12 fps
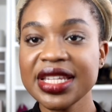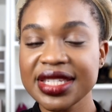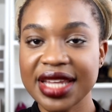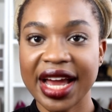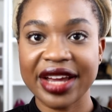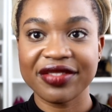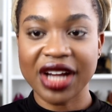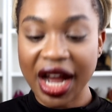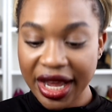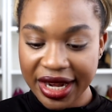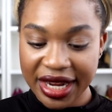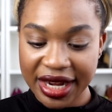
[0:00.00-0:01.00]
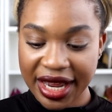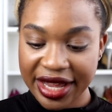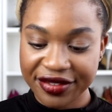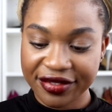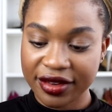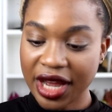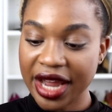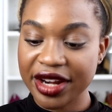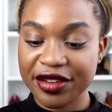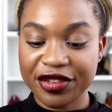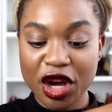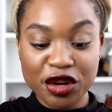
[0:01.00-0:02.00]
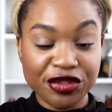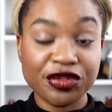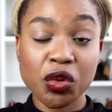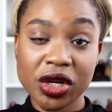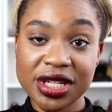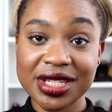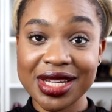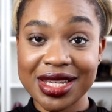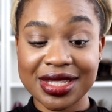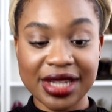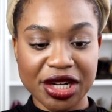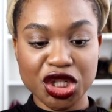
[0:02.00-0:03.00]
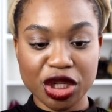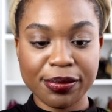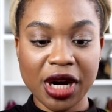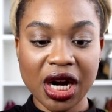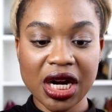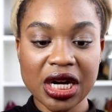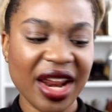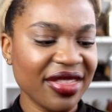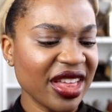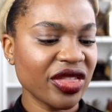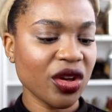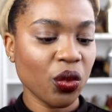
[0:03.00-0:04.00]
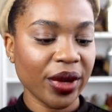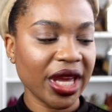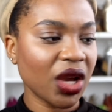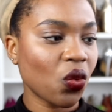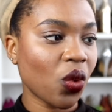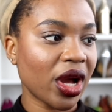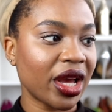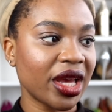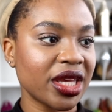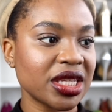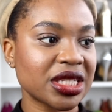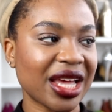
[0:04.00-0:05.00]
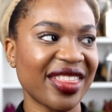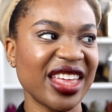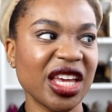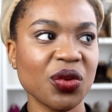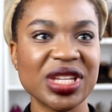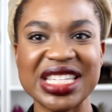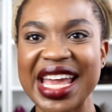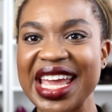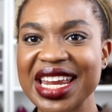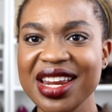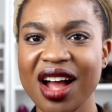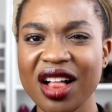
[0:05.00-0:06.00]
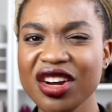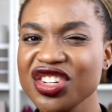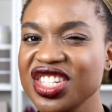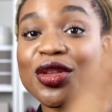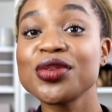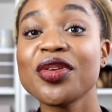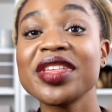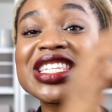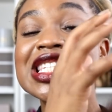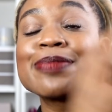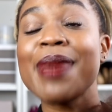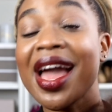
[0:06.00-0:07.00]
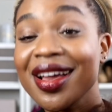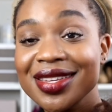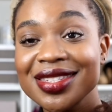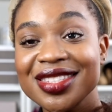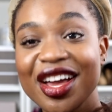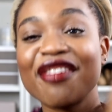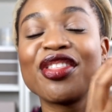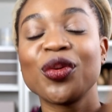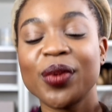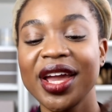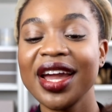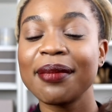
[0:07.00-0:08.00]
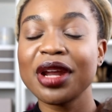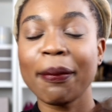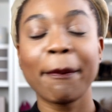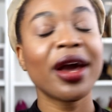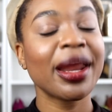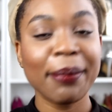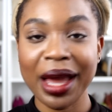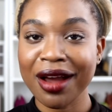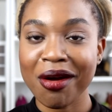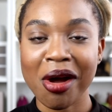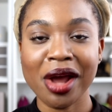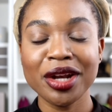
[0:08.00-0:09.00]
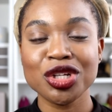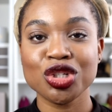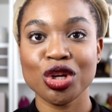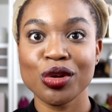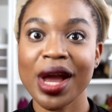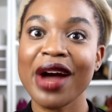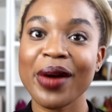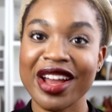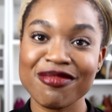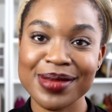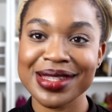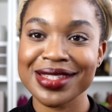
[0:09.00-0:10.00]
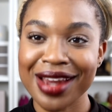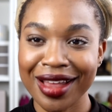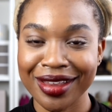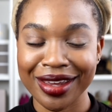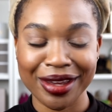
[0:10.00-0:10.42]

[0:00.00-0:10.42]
Since I've gotten it, I've kind of forced a center part, and I think the wig was, I think it was $80. Those are the specs of the wig. I'm gonna put it back on and show you how I've been styling